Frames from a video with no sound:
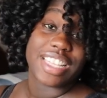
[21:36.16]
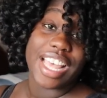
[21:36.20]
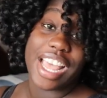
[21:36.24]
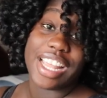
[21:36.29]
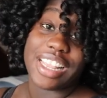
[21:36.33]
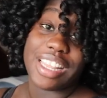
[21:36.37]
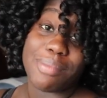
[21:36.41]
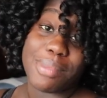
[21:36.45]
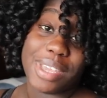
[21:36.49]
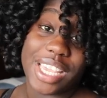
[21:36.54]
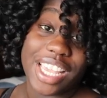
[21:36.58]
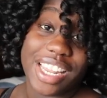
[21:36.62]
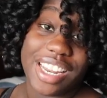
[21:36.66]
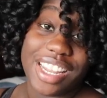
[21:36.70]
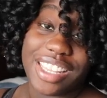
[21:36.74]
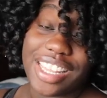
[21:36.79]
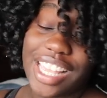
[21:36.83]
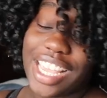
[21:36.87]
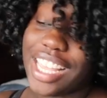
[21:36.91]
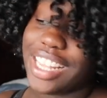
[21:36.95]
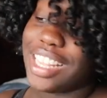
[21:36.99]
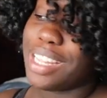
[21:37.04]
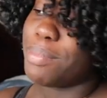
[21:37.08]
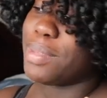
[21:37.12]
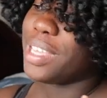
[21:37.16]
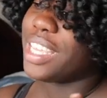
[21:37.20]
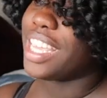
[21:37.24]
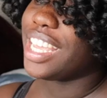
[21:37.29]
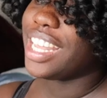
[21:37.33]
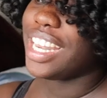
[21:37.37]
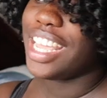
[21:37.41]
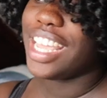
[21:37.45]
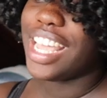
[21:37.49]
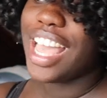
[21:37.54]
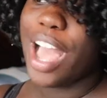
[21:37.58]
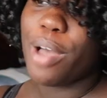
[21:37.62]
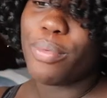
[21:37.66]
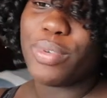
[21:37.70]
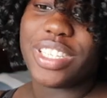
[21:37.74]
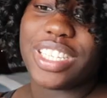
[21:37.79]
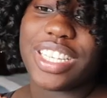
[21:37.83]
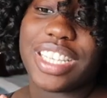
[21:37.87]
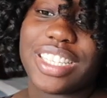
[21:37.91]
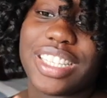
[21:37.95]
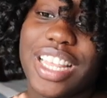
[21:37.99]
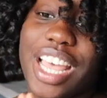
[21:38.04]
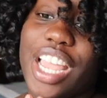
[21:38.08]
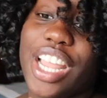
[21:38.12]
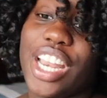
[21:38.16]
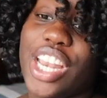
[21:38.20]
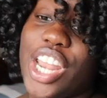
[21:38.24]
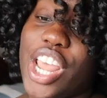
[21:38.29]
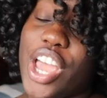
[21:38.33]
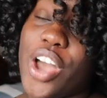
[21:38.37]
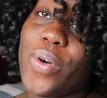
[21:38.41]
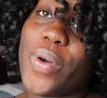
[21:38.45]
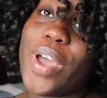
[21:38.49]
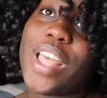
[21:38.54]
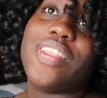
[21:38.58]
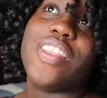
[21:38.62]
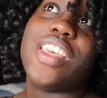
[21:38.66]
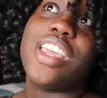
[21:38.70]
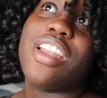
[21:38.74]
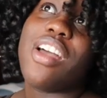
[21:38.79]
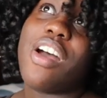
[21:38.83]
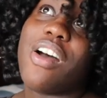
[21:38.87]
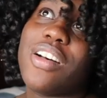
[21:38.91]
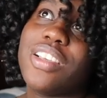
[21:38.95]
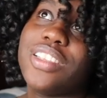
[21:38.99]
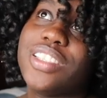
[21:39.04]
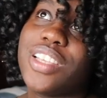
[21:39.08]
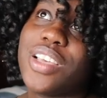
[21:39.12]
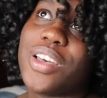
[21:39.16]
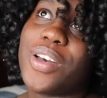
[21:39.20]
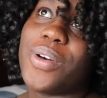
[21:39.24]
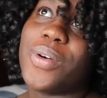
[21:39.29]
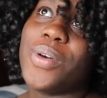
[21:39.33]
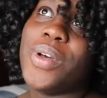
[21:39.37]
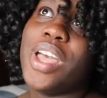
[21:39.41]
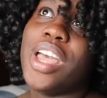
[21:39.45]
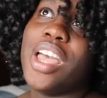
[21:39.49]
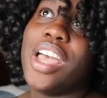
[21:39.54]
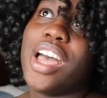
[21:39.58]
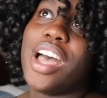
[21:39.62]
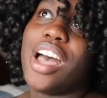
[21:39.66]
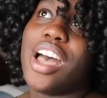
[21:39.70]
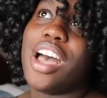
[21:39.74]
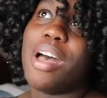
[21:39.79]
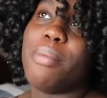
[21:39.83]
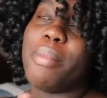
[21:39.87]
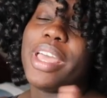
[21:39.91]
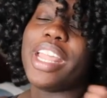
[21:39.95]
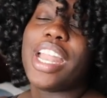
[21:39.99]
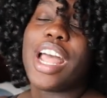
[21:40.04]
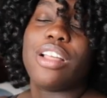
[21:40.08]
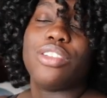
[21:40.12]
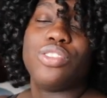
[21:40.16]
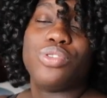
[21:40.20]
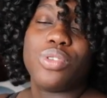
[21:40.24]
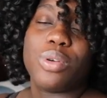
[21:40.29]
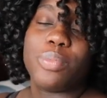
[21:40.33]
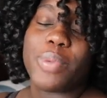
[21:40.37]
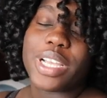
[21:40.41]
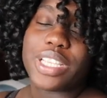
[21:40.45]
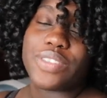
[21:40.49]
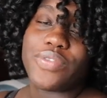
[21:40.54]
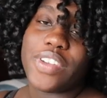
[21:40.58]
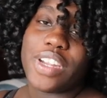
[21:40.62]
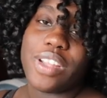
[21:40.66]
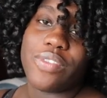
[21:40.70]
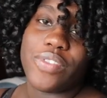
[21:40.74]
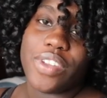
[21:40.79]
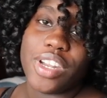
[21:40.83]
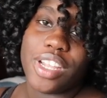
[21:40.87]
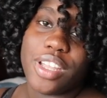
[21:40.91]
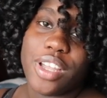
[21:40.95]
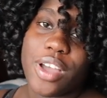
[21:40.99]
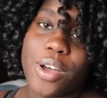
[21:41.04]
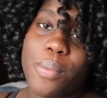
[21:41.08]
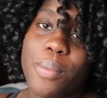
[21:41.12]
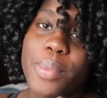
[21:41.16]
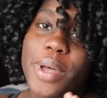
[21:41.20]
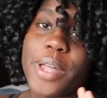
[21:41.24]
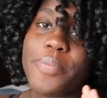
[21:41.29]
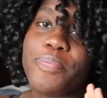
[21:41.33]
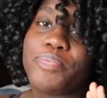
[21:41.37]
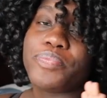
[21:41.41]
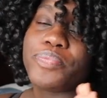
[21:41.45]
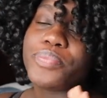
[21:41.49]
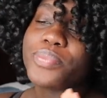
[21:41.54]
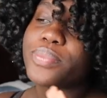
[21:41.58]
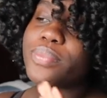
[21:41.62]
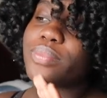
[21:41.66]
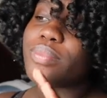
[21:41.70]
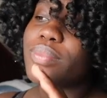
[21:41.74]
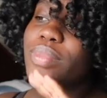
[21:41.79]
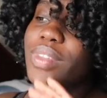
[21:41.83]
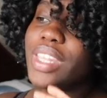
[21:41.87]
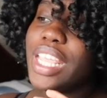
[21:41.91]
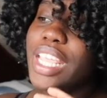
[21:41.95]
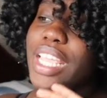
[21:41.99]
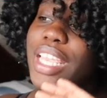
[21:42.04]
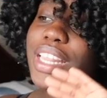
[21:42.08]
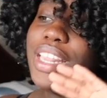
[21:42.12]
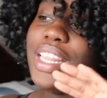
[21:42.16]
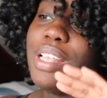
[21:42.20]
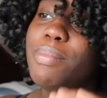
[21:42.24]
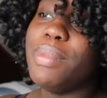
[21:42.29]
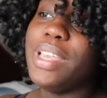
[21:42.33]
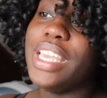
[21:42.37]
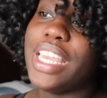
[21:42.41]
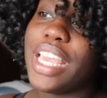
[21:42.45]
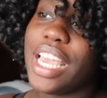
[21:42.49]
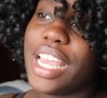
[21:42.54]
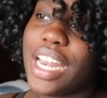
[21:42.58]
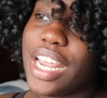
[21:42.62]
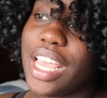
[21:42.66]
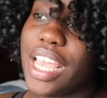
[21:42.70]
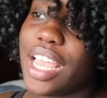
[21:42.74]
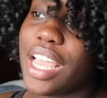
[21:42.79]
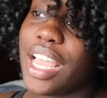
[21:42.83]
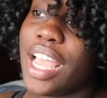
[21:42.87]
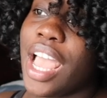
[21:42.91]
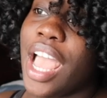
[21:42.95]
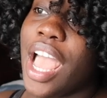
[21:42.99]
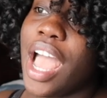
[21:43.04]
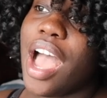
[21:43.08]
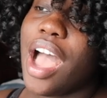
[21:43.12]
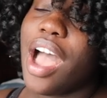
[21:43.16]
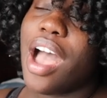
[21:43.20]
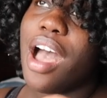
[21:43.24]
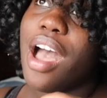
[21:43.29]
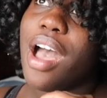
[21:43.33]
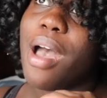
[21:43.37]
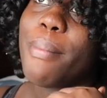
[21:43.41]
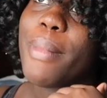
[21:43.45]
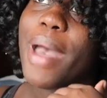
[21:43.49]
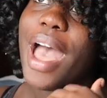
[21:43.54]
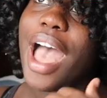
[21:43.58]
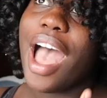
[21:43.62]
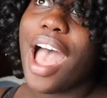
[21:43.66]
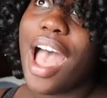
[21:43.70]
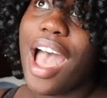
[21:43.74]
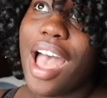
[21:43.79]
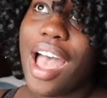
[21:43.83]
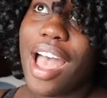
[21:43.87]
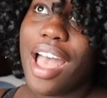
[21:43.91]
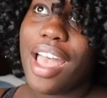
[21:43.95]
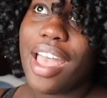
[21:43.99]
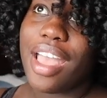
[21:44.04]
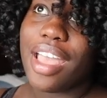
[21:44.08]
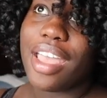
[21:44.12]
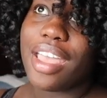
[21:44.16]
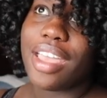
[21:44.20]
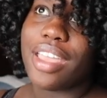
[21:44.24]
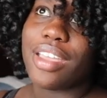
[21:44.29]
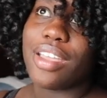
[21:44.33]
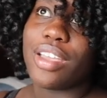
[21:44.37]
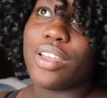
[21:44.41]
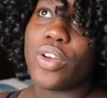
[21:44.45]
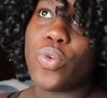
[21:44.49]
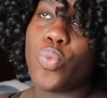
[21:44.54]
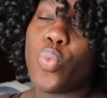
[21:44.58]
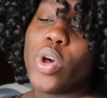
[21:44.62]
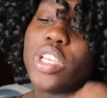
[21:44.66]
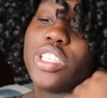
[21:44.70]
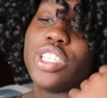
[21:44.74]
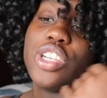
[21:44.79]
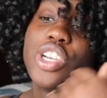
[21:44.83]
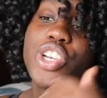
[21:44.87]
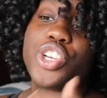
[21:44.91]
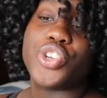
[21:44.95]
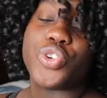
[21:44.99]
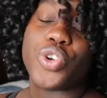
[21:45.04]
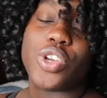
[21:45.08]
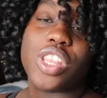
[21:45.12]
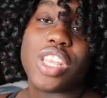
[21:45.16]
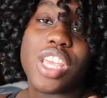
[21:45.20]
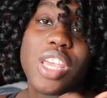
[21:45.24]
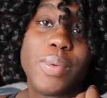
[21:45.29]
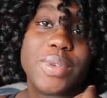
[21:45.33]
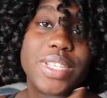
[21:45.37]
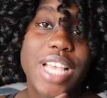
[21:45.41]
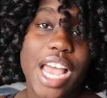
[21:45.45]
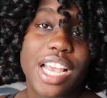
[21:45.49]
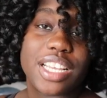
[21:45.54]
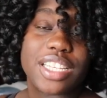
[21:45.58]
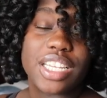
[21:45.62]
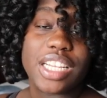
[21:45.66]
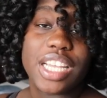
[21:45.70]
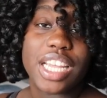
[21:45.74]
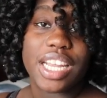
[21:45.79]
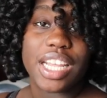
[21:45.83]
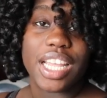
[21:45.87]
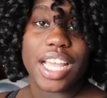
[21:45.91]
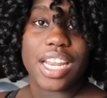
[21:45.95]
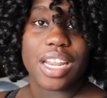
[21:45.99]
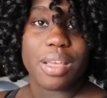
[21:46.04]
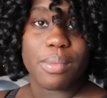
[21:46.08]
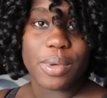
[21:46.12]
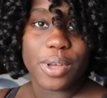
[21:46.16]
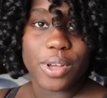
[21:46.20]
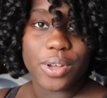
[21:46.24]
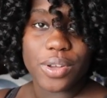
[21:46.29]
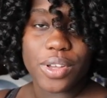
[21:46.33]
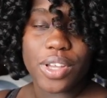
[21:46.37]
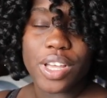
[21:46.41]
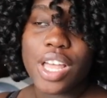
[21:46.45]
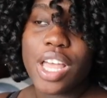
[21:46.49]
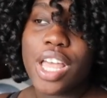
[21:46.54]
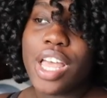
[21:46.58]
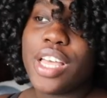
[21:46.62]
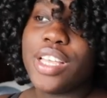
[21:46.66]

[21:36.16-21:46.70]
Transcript: that in the beginning. Like in the beginning, I was just like, no. And then also, um, and I'll do a breastfeeding video, but in the beginning, um, I wasn't sure that he was actually getting any milk.